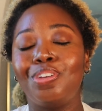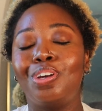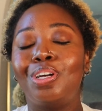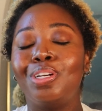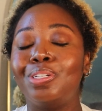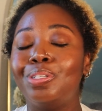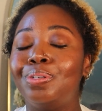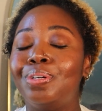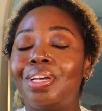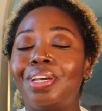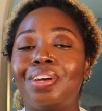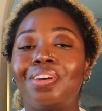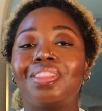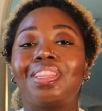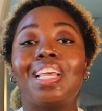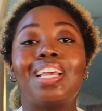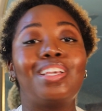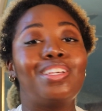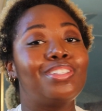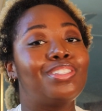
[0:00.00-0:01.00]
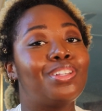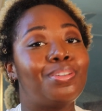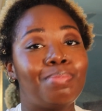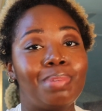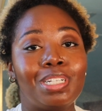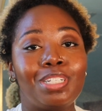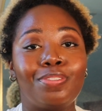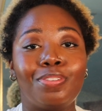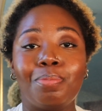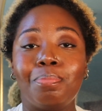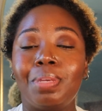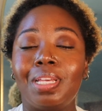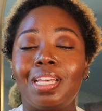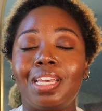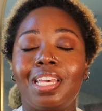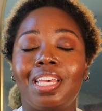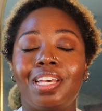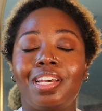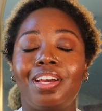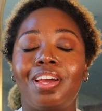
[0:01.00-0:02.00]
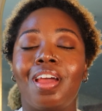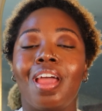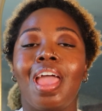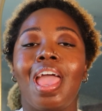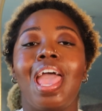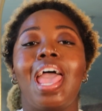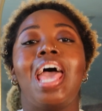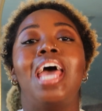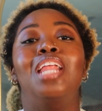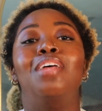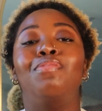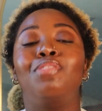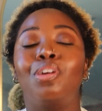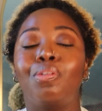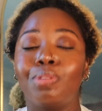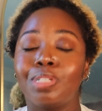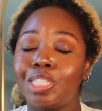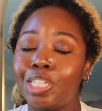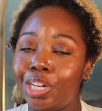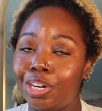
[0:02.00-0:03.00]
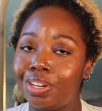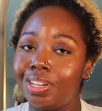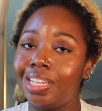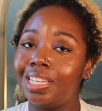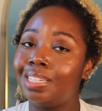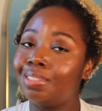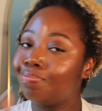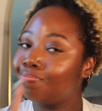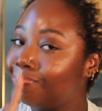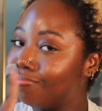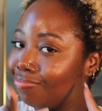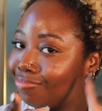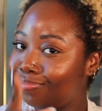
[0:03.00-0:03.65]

you are new here, thank you so much for being here. And if you're returning,